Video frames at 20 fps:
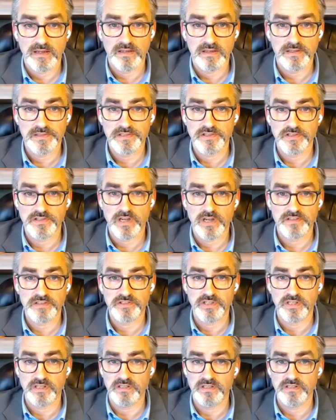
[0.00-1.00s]

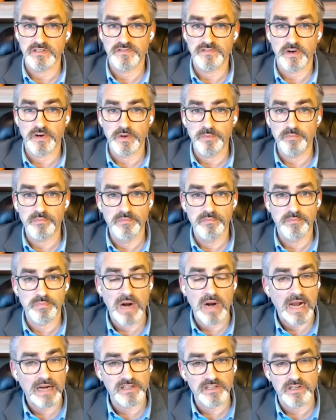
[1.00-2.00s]
suggestions, very
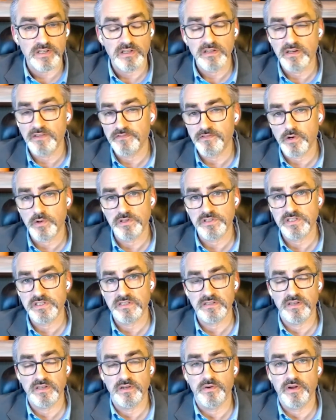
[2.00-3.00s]
practical. And of
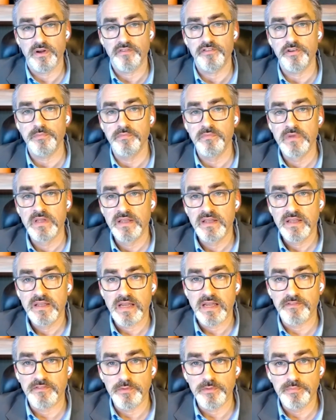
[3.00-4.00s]
course,
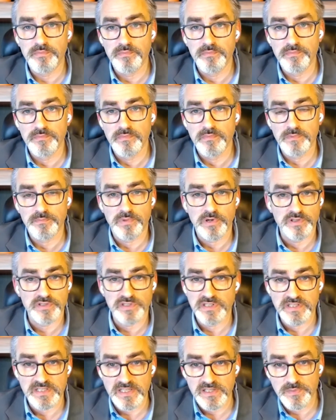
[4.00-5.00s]
every
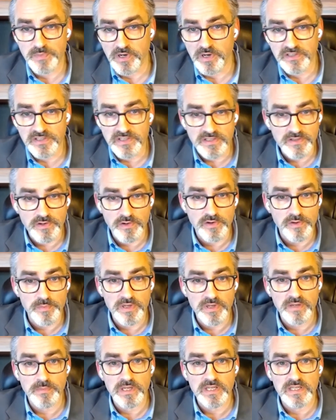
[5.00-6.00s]
person's experience is going to
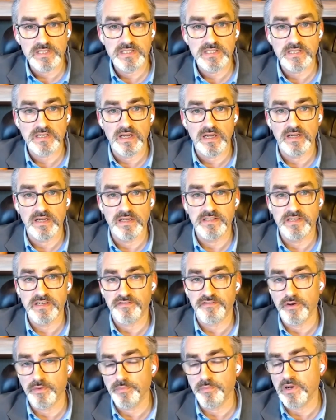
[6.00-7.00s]
be a bit
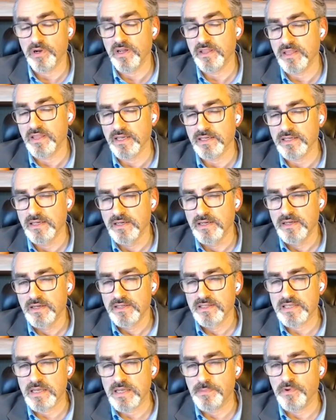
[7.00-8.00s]
different, but I think
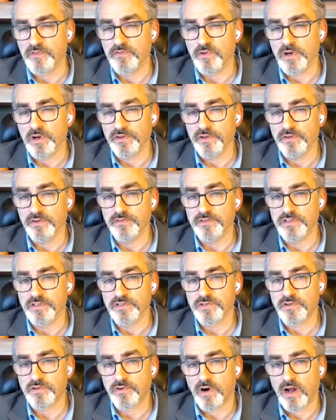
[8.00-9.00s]
some of what you've
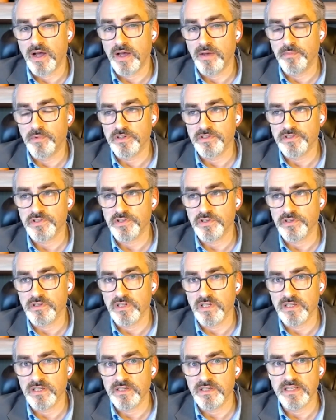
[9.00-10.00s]
described are
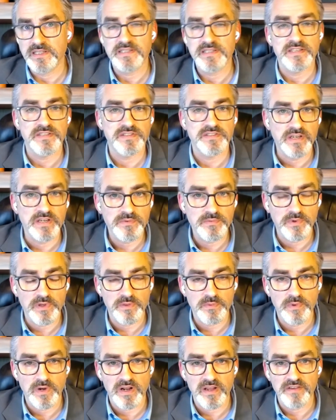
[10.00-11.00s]
certainly consistent
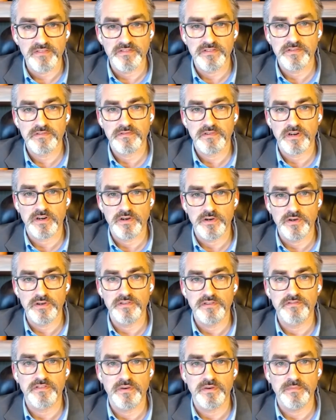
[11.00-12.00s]
with what I've
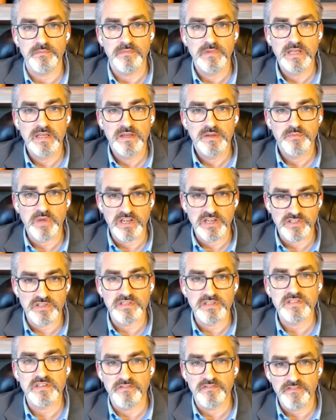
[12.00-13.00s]
heard from
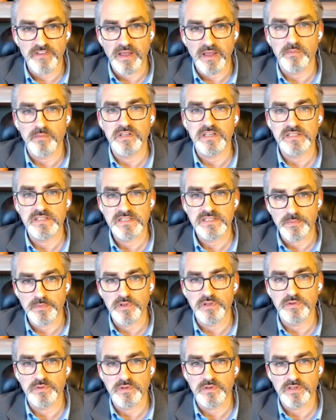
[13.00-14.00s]
patients and families, some
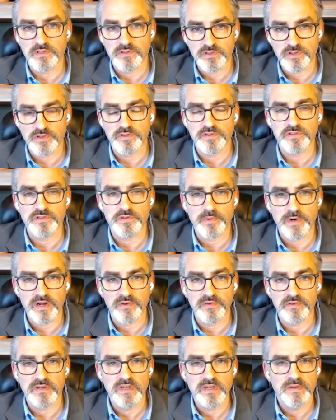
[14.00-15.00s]
of the concerns
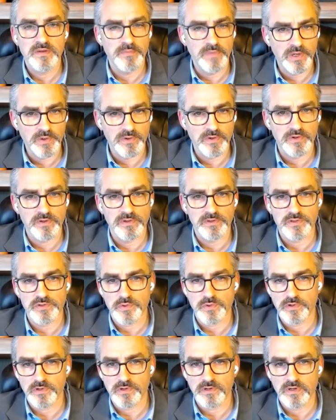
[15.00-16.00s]
around mirrors
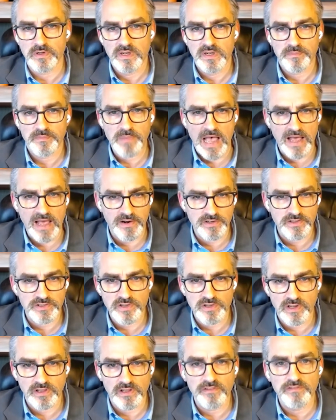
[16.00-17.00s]
or patterns
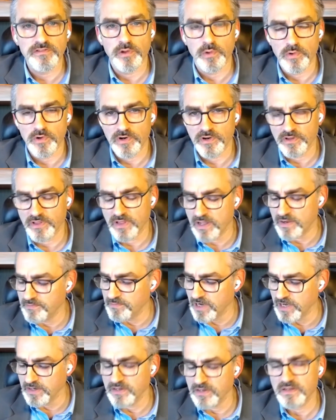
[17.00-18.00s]
on the floor that
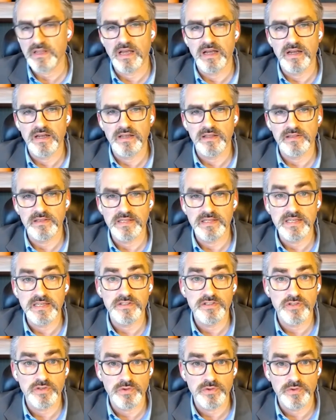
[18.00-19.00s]
might lead
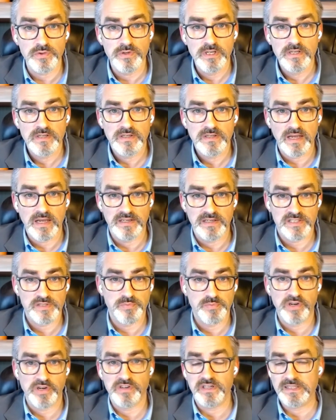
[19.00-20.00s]
to an
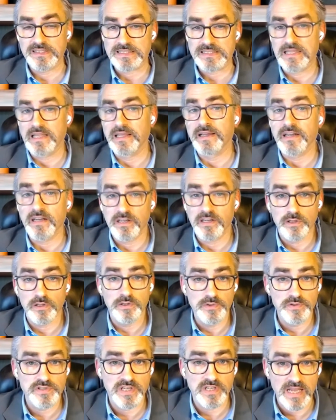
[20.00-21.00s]
experience like a
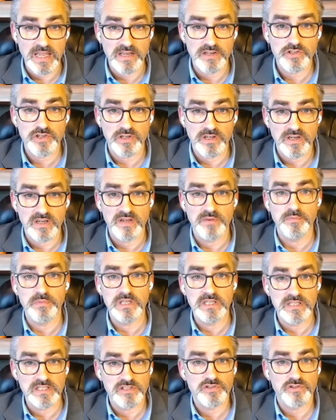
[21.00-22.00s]
hallucination and be
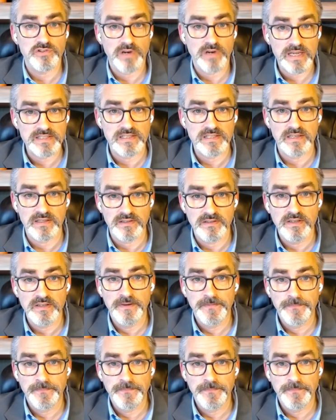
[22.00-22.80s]
distressing